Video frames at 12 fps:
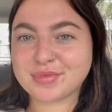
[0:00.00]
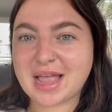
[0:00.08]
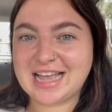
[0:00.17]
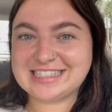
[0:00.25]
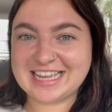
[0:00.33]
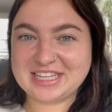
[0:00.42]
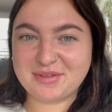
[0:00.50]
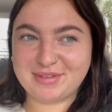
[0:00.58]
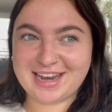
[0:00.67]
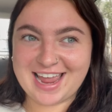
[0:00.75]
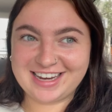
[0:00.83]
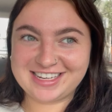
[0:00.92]
I said to him
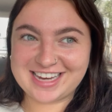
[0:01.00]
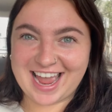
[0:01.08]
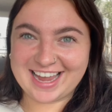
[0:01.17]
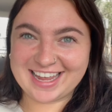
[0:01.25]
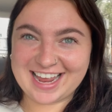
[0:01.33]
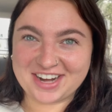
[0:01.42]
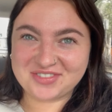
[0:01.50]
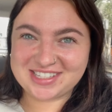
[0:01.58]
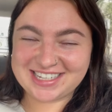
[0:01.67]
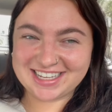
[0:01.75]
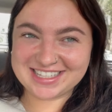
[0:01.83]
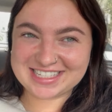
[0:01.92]
today to check it and it was
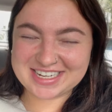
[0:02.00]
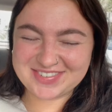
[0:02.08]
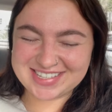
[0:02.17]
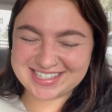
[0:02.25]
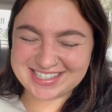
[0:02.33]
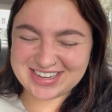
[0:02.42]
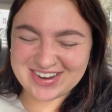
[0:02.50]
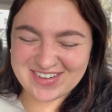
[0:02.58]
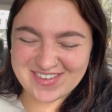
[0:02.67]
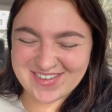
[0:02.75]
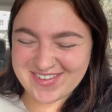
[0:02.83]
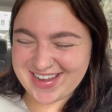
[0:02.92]
still in cinemas,
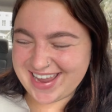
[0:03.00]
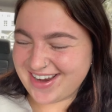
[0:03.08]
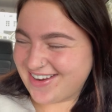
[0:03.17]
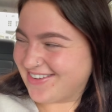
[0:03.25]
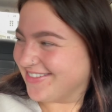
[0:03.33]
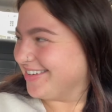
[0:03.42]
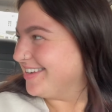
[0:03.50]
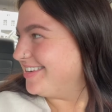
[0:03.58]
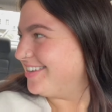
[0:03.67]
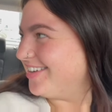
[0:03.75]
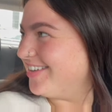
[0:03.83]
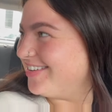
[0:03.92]
so we are going to
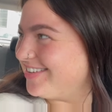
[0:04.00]
Dune